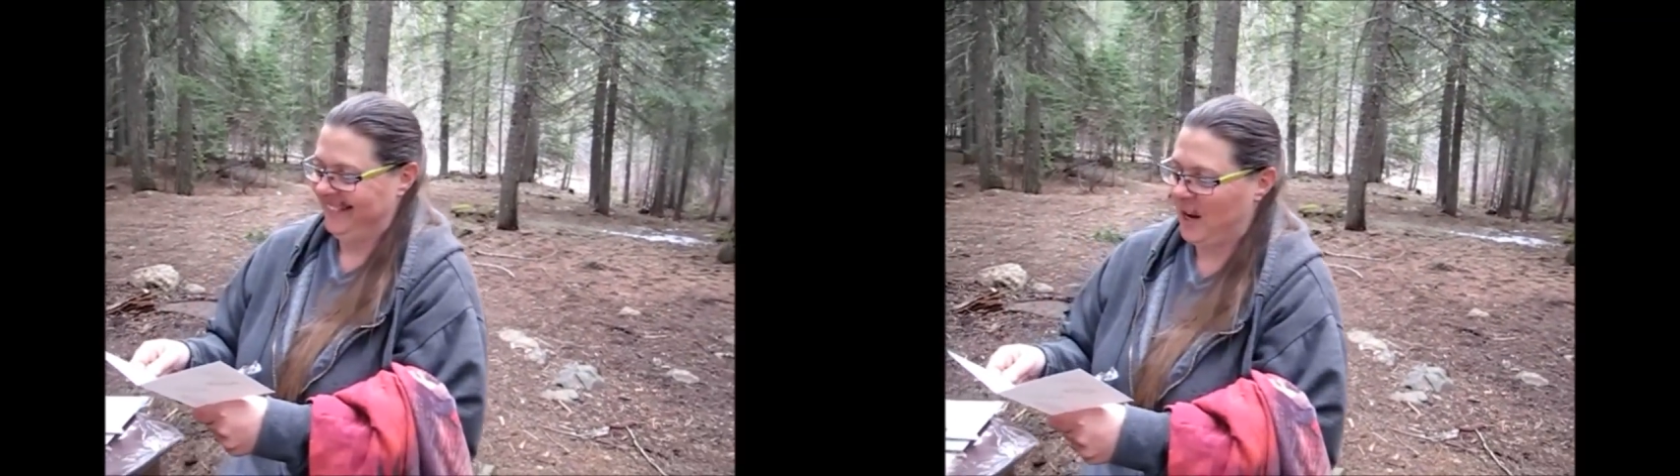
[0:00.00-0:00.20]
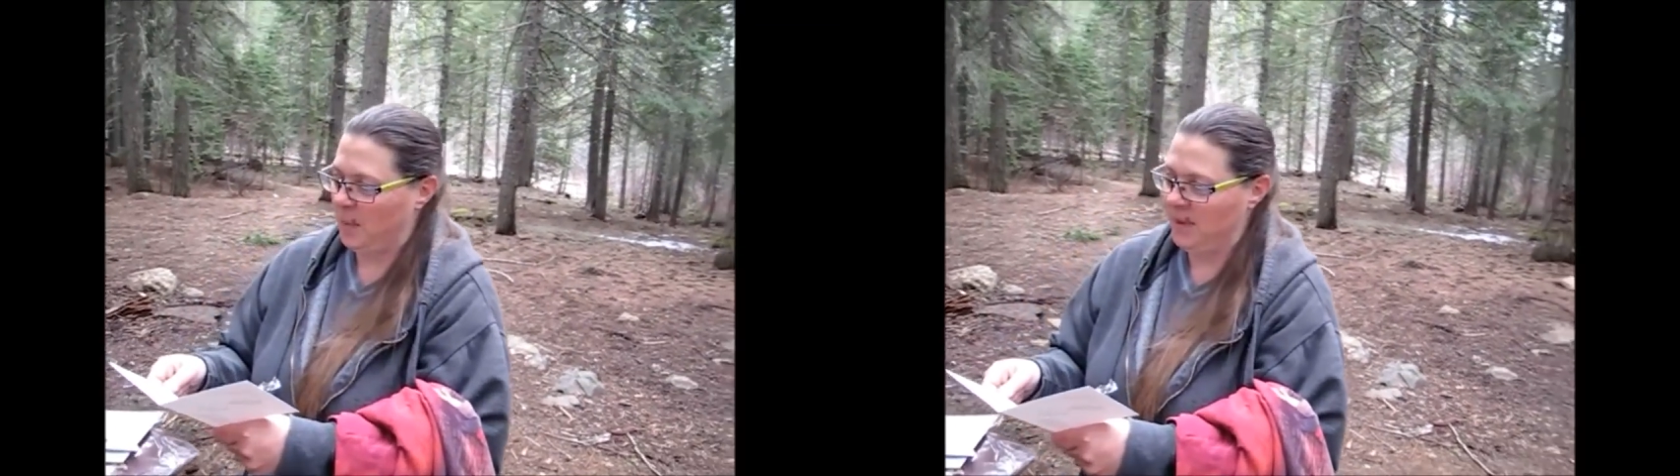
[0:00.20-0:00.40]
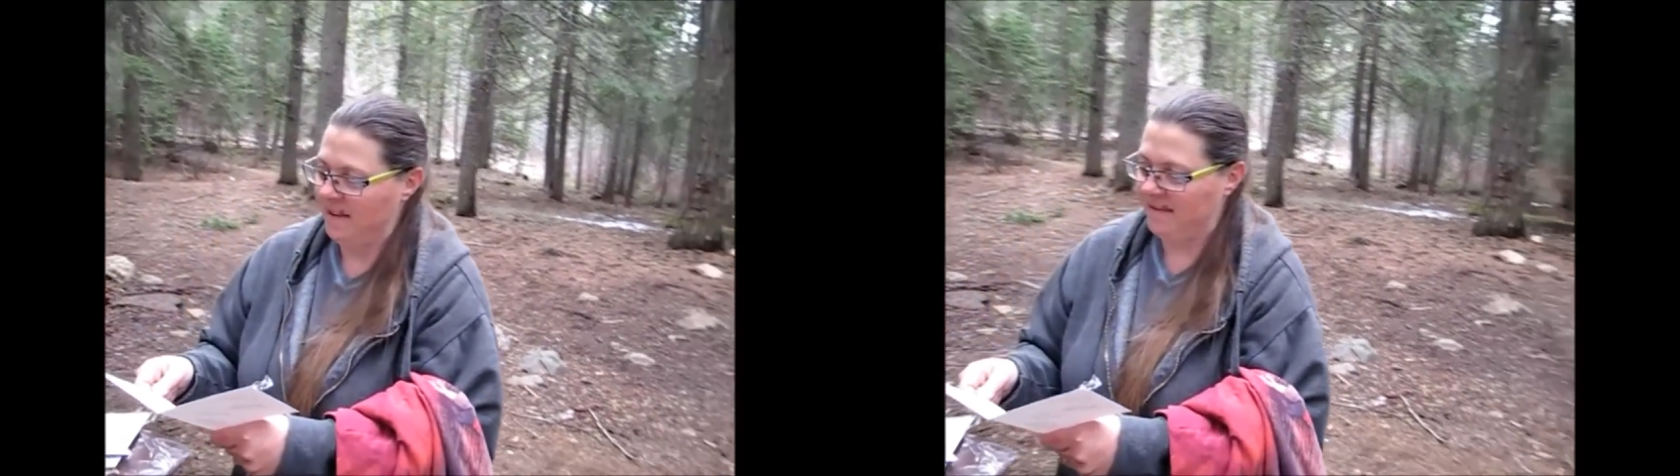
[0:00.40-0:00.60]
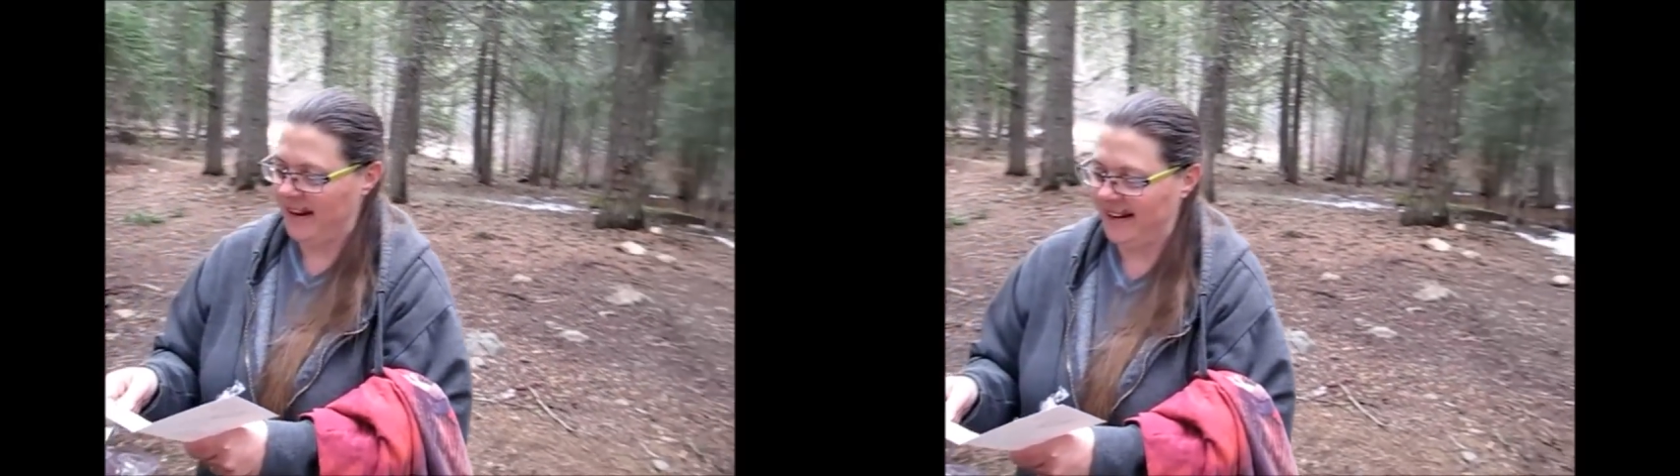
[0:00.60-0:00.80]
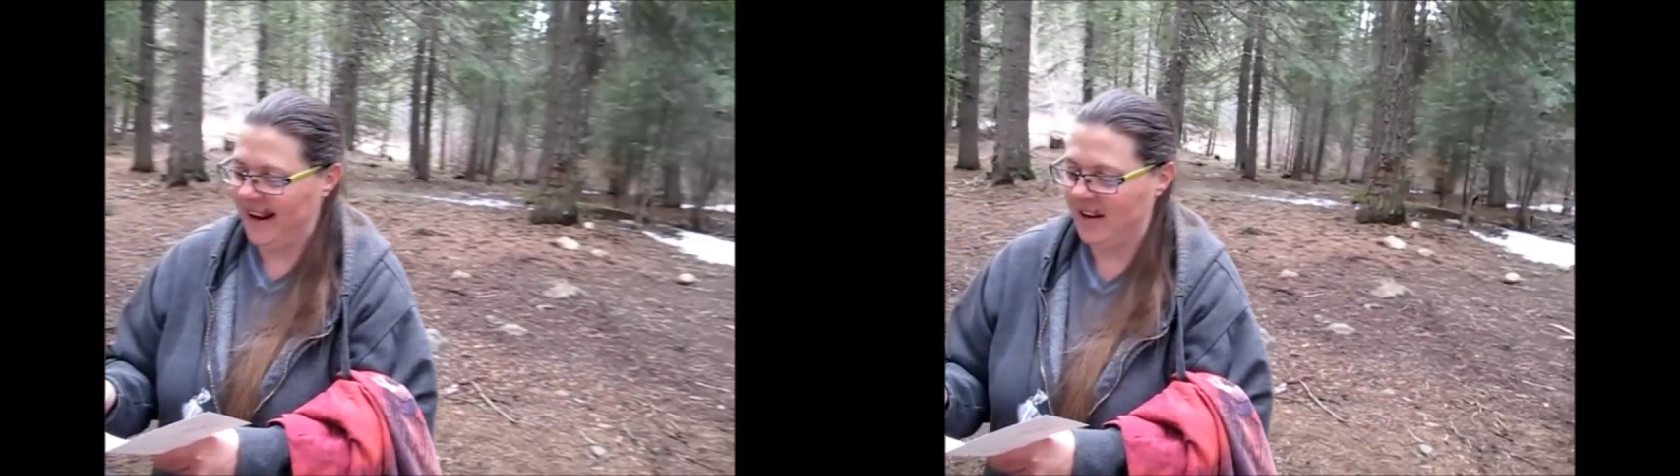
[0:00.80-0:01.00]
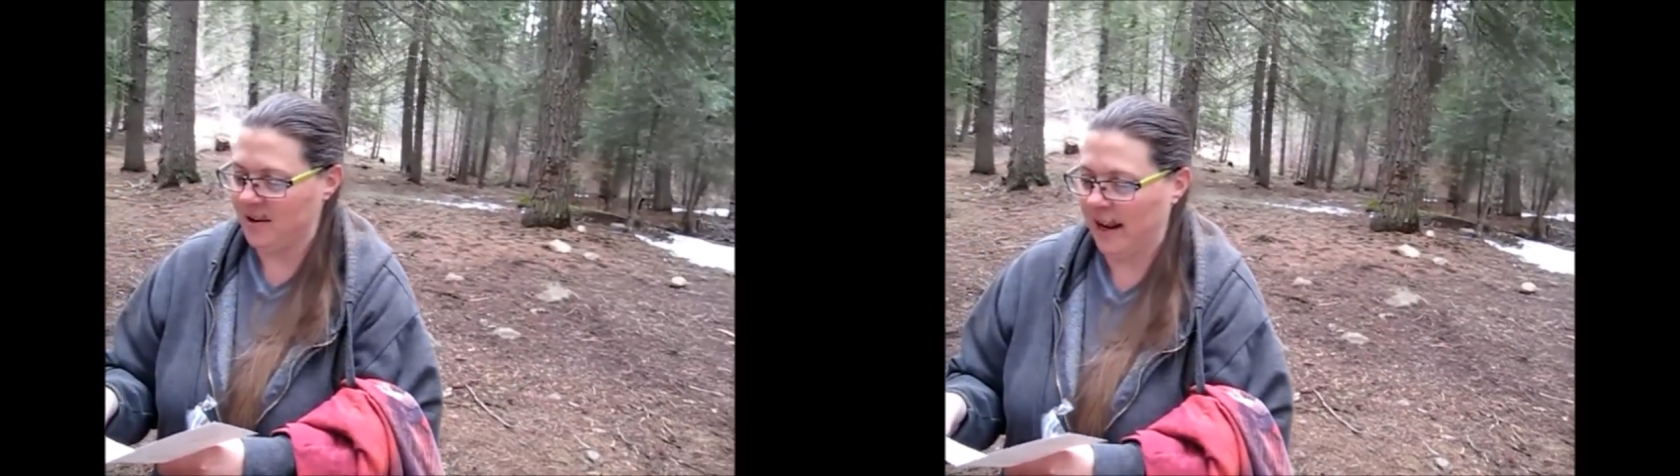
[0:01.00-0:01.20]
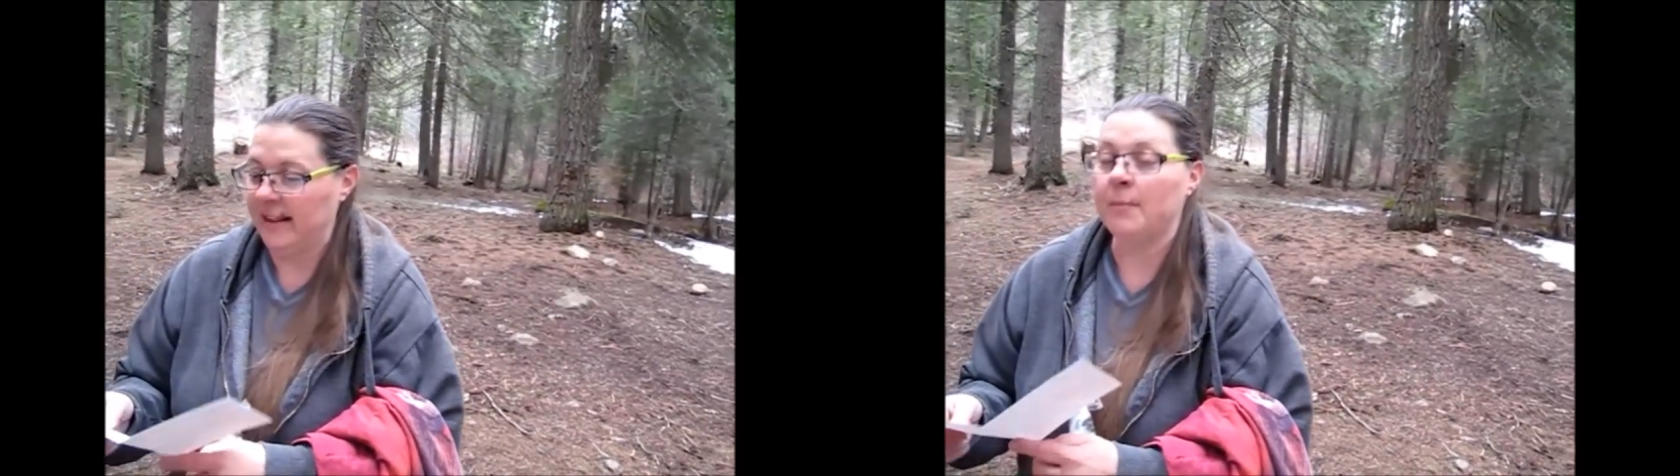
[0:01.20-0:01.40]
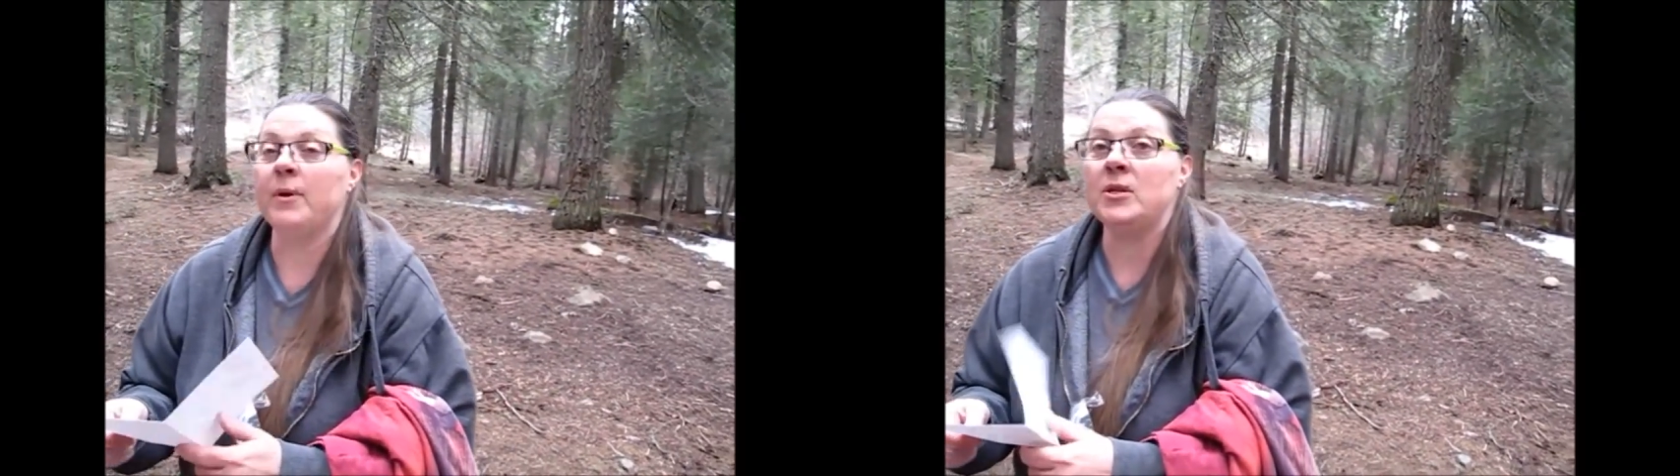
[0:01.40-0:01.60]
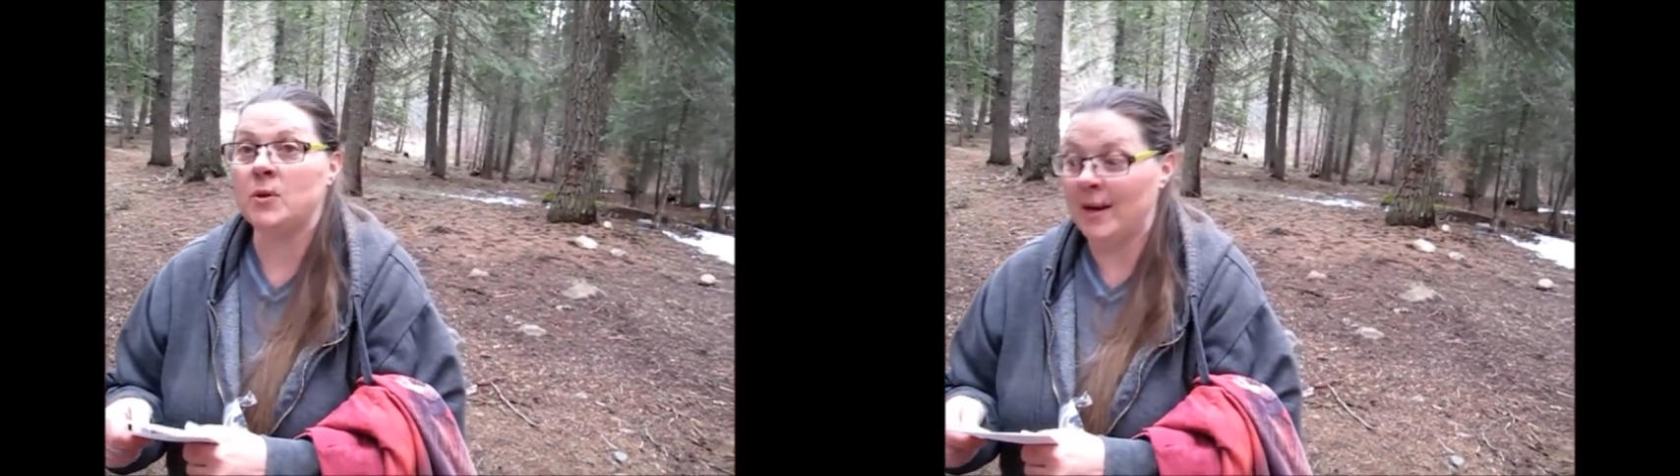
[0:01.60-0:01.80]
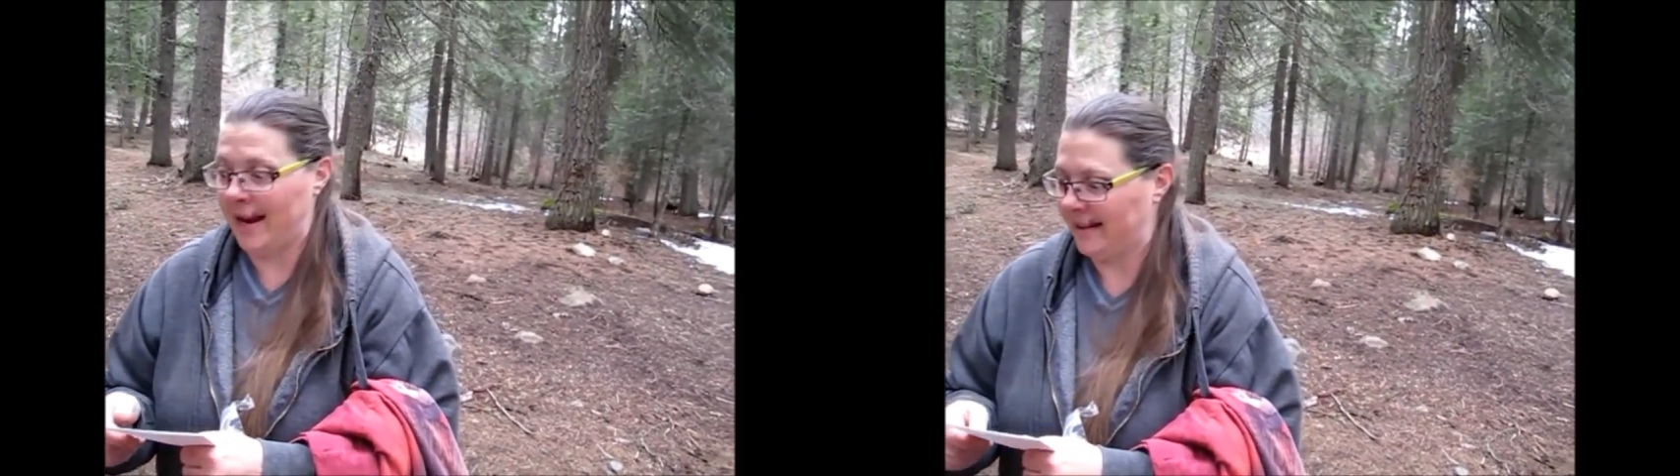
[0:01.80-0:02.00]
Hope they fit and you like them. We
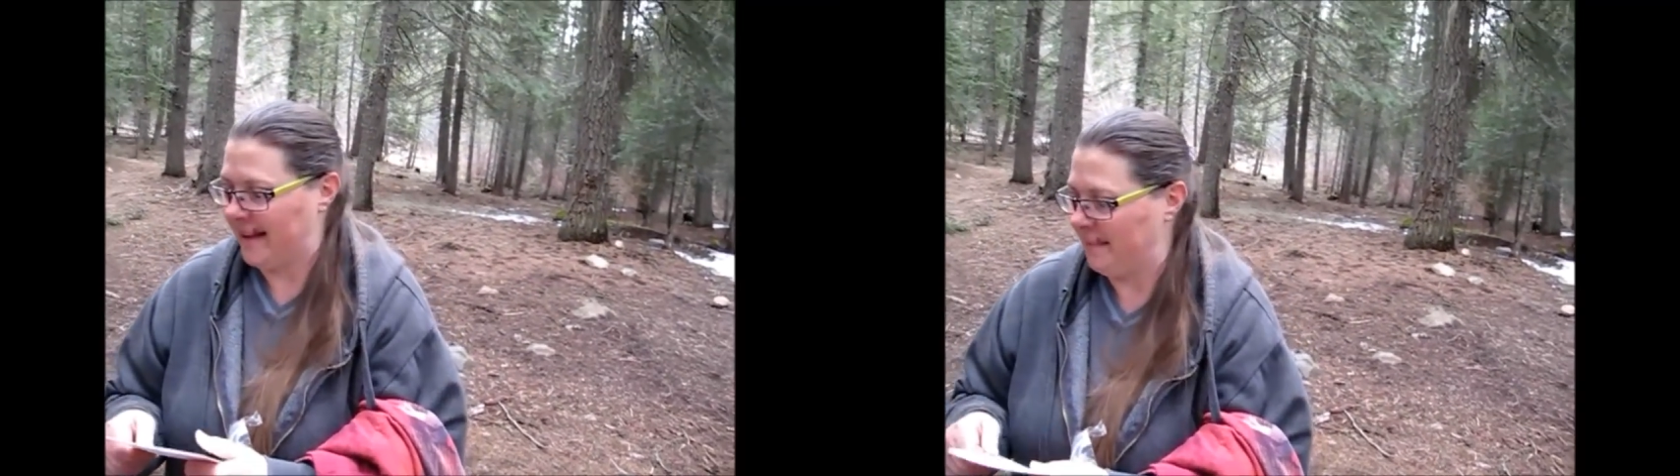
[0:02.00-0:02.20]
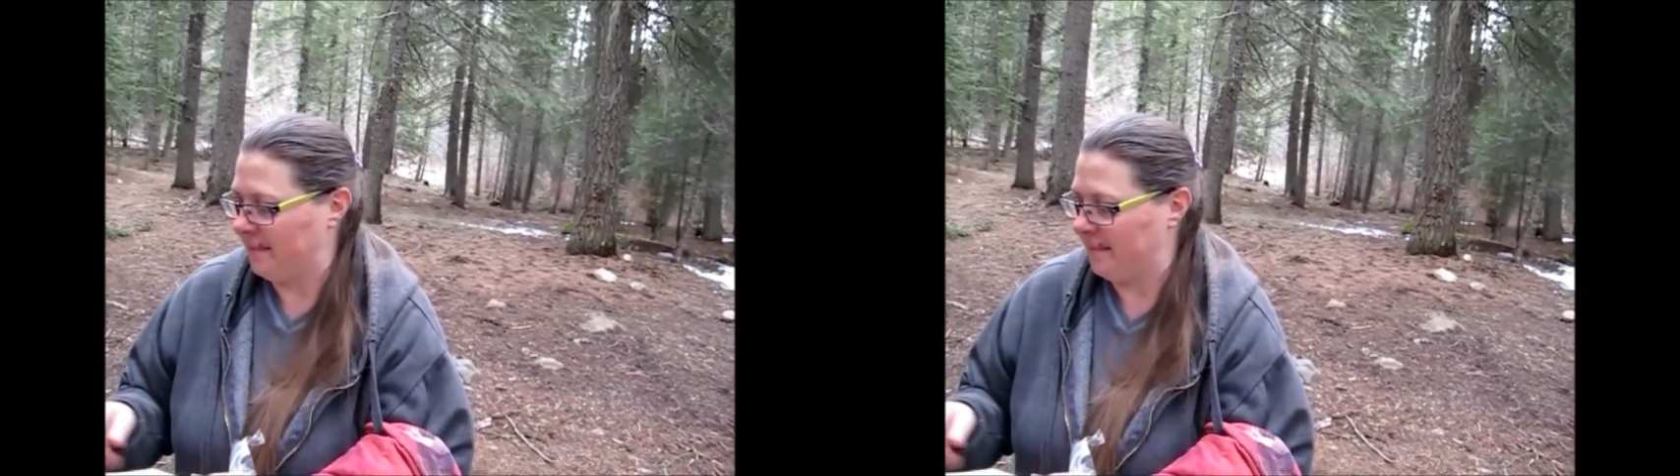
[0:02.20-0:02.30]
do like them.